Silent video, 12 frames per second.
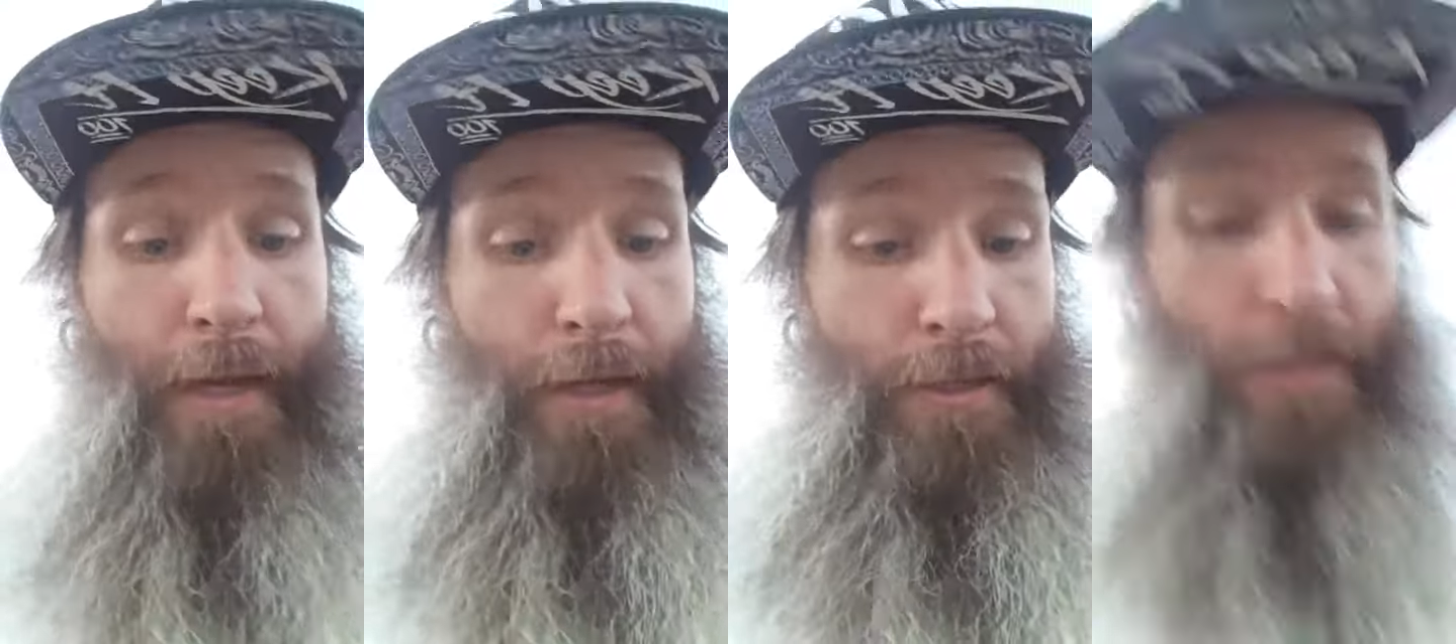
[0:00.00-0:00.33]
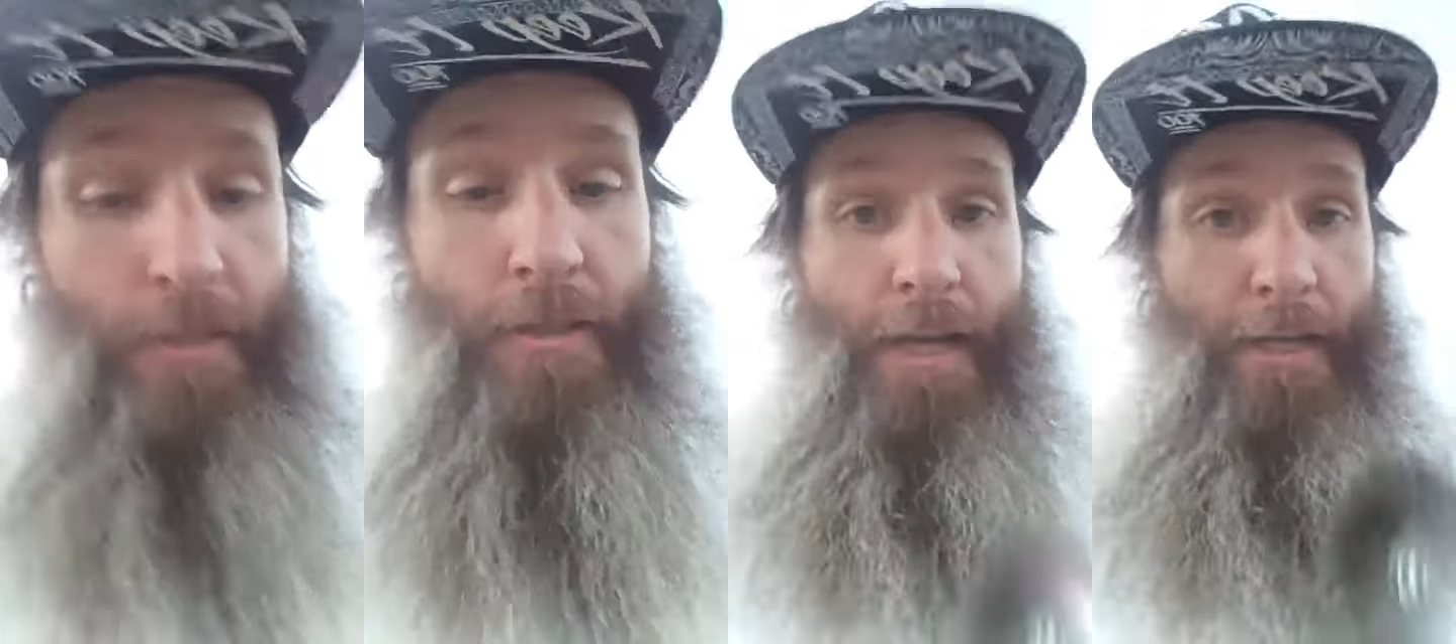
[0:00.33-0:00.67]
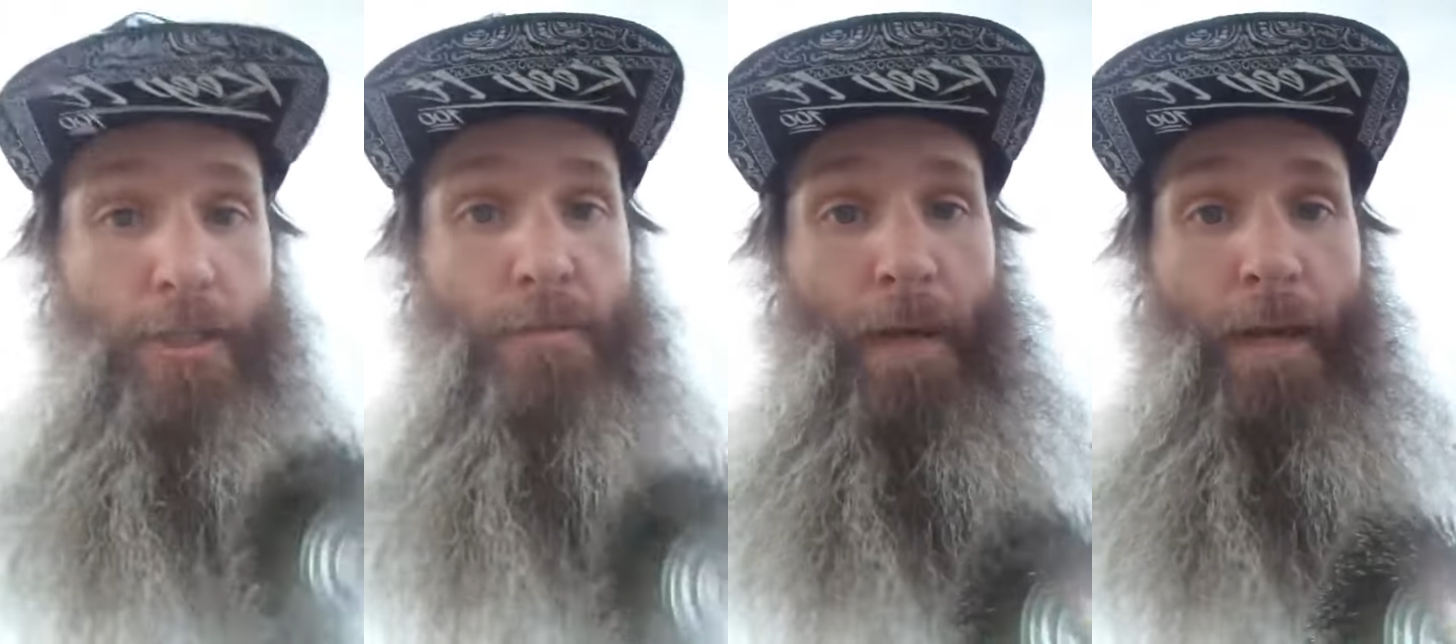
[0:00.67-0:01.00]
this thing's
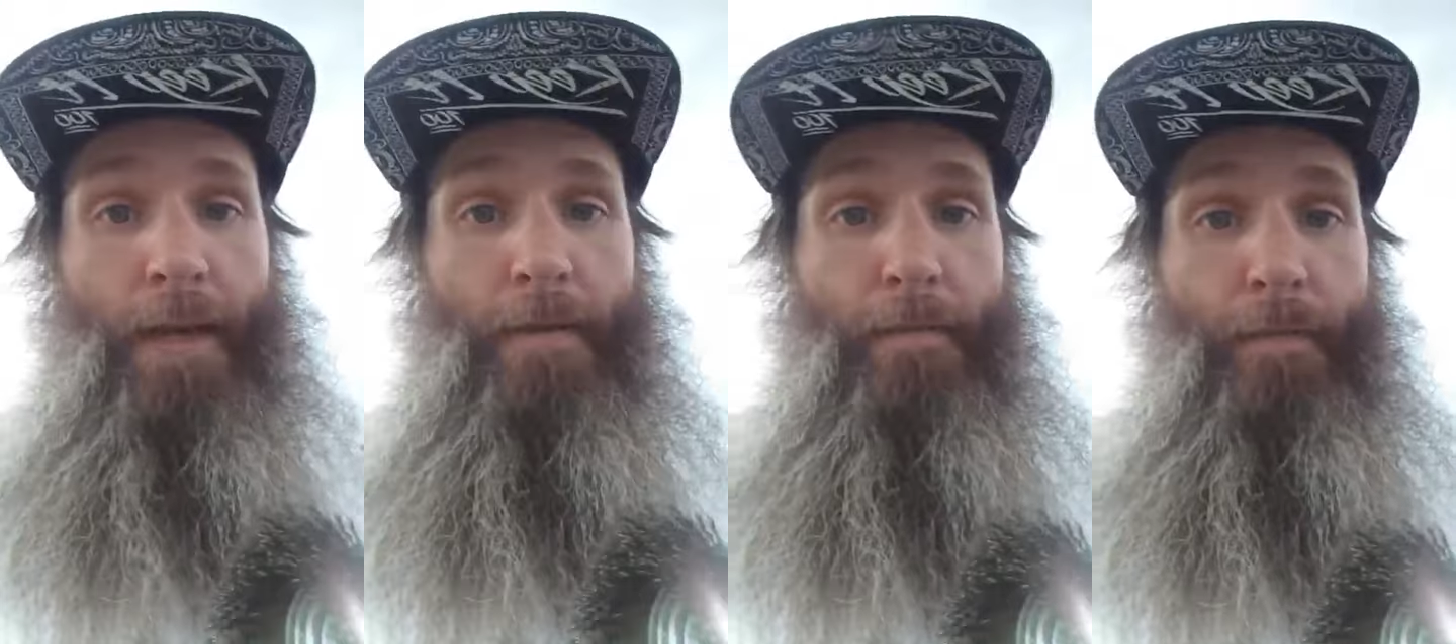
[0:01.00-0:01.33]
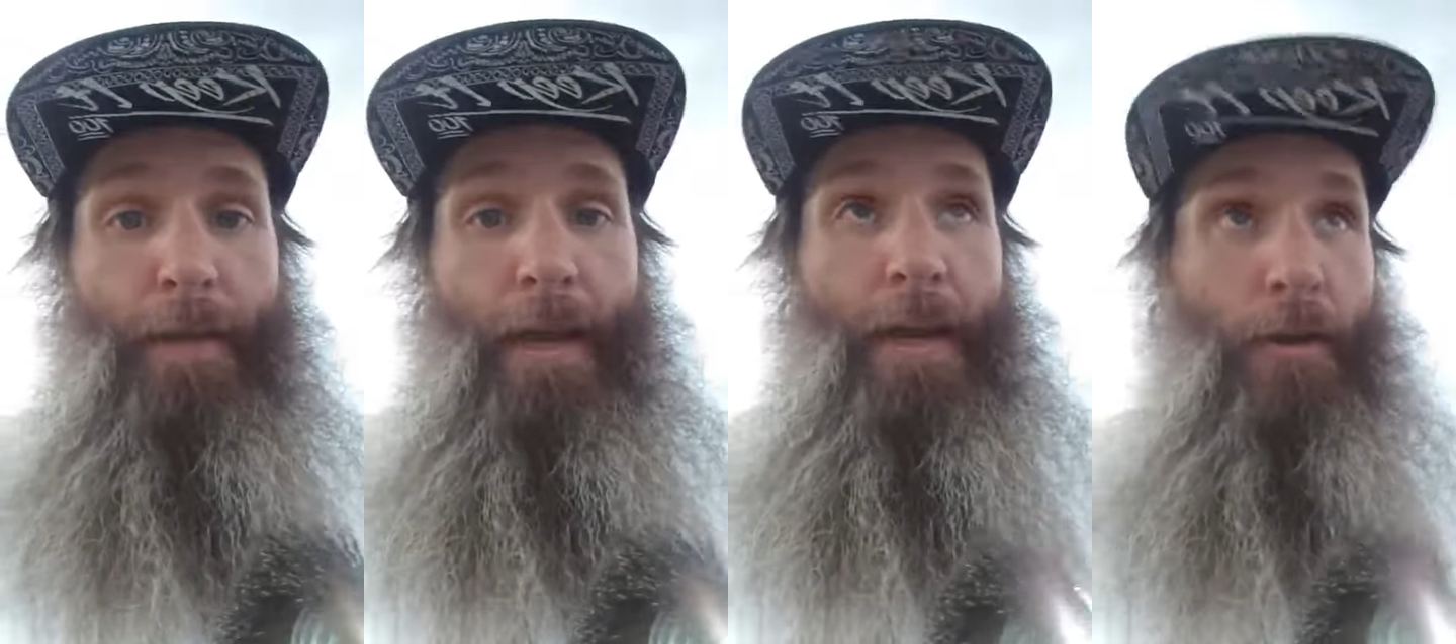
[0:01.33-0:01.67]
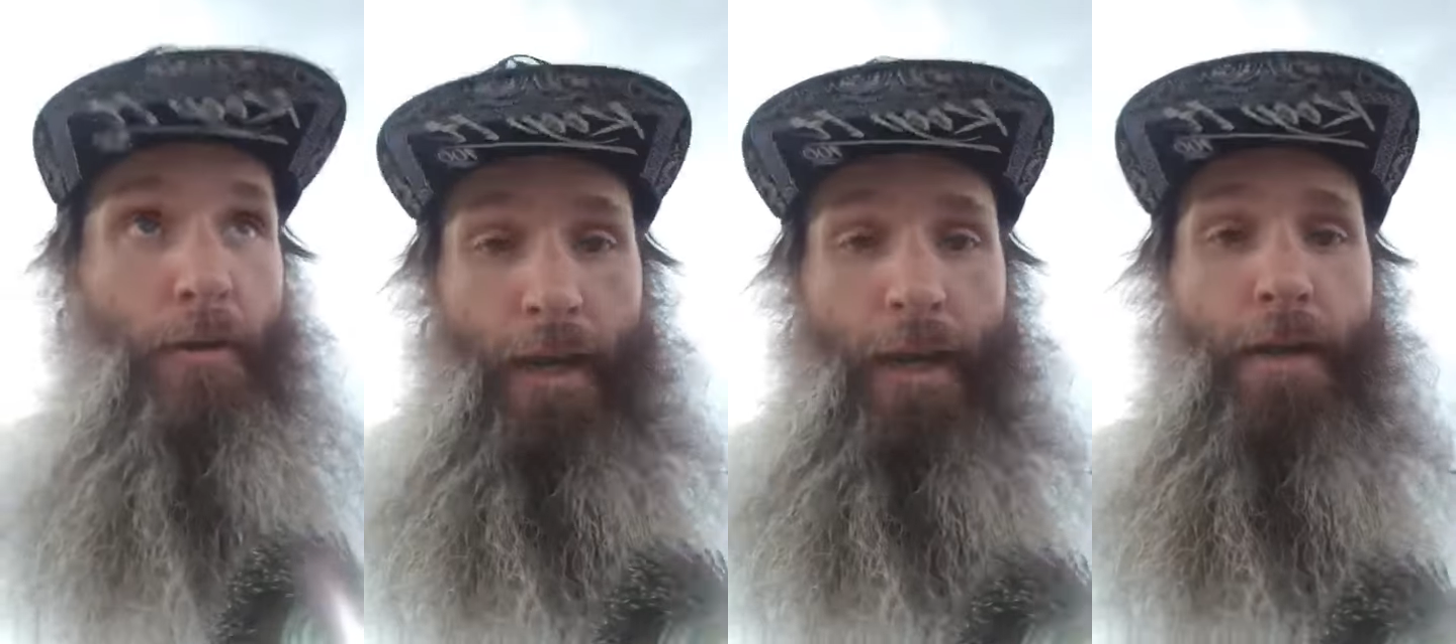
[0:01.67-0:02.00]
spinning and it'll
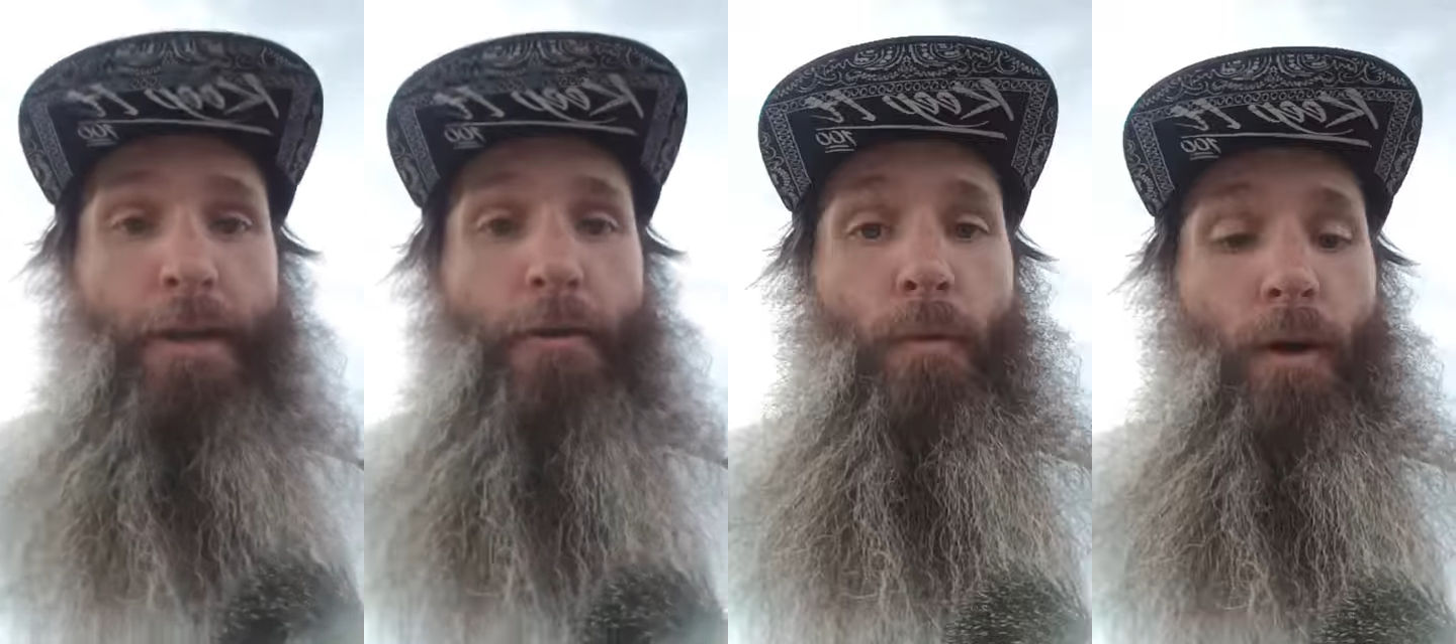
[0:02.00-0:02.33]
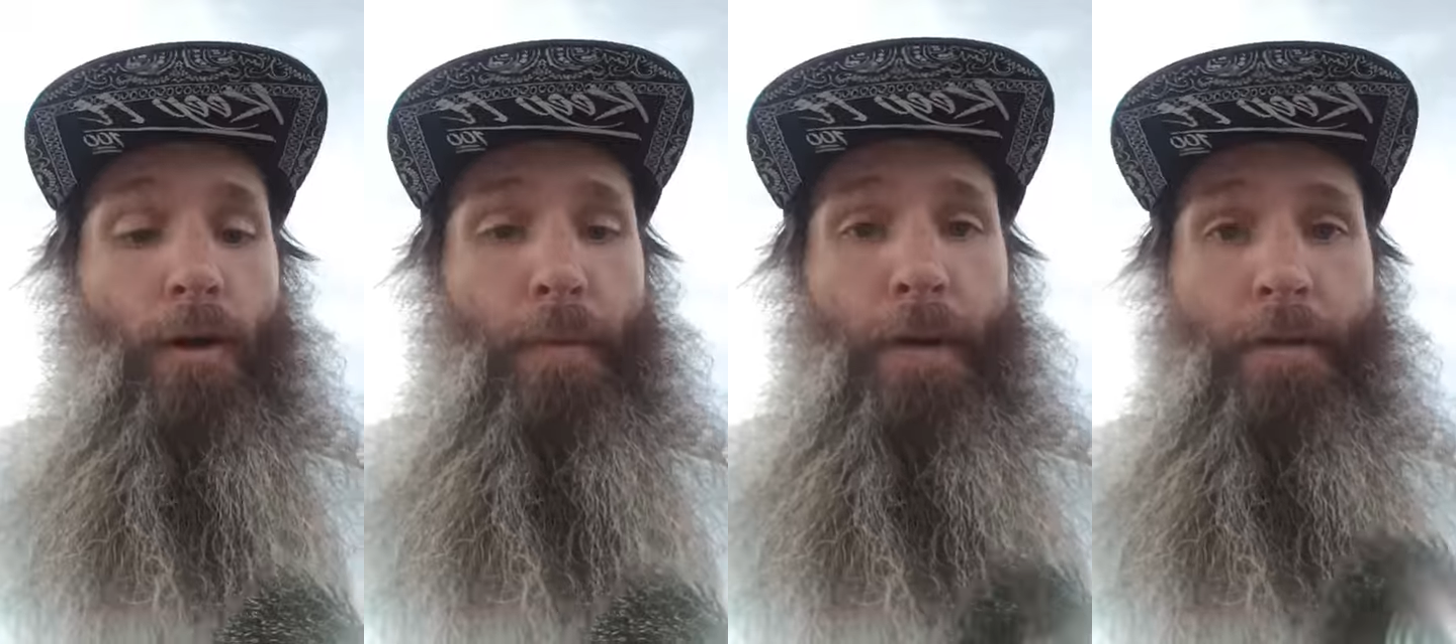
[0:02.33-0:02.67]
yank your workpiece.